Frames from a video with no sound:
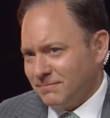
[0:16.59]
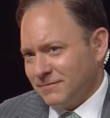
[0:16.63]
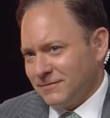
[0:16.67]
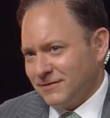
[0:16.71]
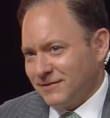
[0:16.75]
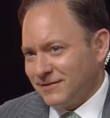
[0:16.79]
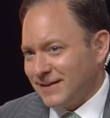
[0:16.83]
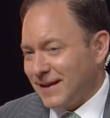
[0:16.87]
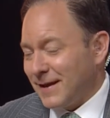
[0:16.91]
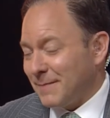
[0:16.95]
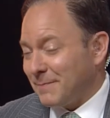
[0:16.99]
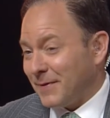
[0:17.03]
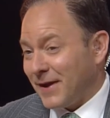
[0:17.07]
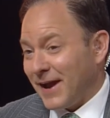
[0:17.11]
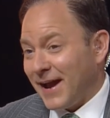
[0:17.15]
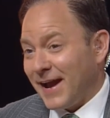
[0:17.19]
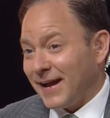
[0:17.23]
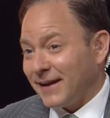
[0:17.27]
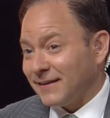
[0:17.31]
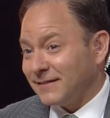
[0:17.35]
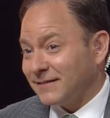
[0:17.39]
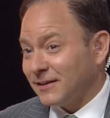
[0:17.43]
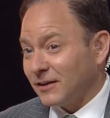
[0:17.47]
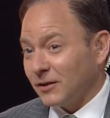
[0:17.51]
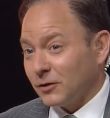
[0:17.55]
It's not
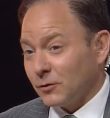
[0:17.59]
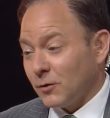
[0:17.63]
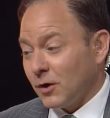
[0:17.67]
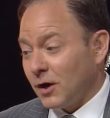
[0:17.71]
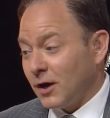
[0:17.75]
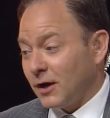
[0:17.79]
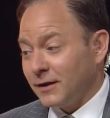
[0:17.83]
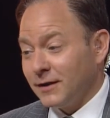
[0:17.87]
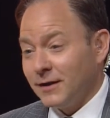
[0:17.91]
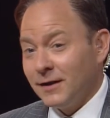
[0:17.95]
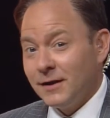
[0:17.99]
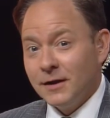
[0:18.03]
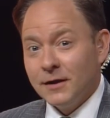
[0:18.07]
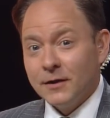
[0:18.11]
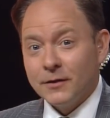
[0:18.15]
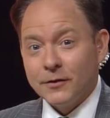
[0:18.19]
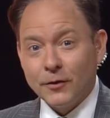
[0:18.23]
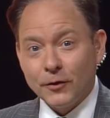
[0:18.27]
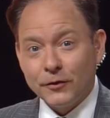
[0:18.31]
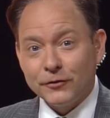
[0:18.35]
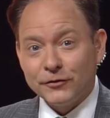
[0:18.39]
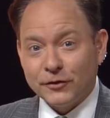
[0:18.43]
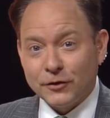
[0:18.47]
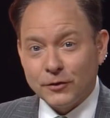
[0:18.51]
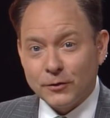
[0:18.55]
bad. Tell you what,
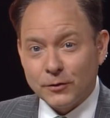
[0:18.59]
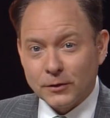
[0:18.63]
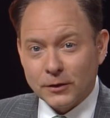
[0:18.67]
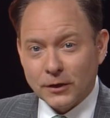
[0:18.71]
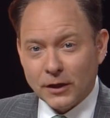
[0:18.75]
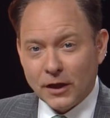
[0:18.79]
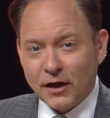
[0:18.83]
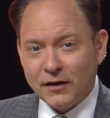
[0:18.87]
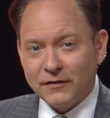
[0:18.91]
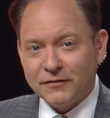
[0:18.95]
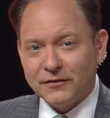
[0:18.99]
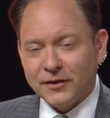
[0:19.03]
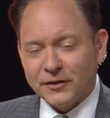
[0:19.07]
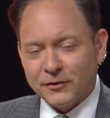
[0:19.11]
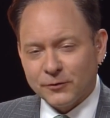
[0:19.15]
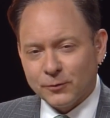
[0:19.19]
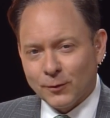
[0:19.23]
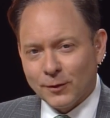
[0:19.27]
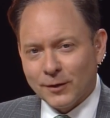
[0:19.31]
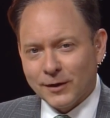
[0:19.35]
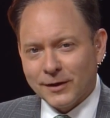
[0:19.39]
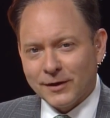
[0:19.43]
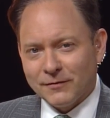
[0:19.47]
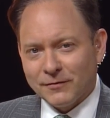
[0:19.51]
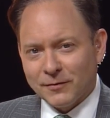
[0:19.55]
those of you who love this
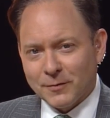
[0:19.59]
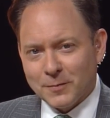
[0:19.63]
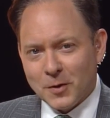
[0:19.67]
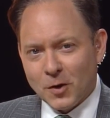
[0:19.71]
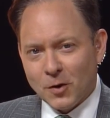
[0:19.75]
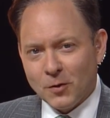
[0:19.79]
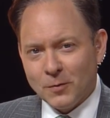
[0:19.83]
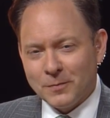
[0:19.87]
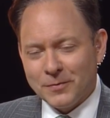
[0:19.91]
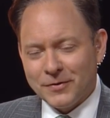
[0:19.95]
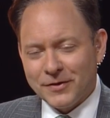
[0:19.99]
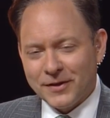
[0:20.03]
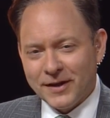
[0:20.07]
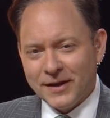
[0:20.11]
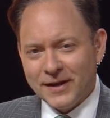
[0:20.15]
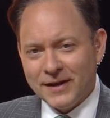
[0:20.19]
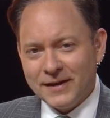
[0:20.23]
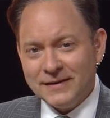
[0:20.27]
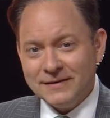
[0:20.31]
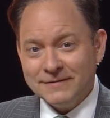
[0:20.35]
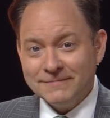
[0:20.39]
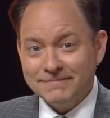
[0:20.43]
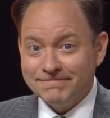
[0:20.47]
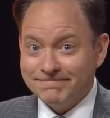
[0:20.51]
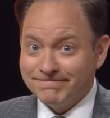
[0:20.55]
working from home
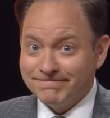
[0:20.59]
thing,